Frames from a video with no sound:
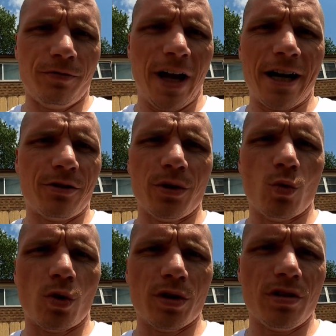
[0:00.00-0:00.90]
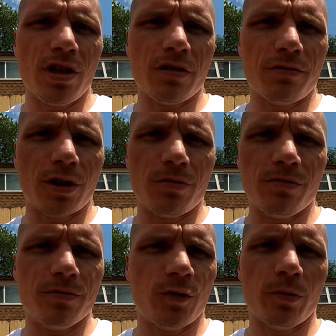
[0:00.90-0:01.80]
factory warranty
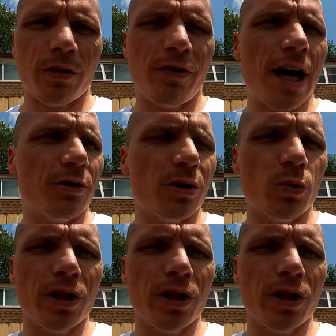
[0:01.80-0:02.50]
from the factory.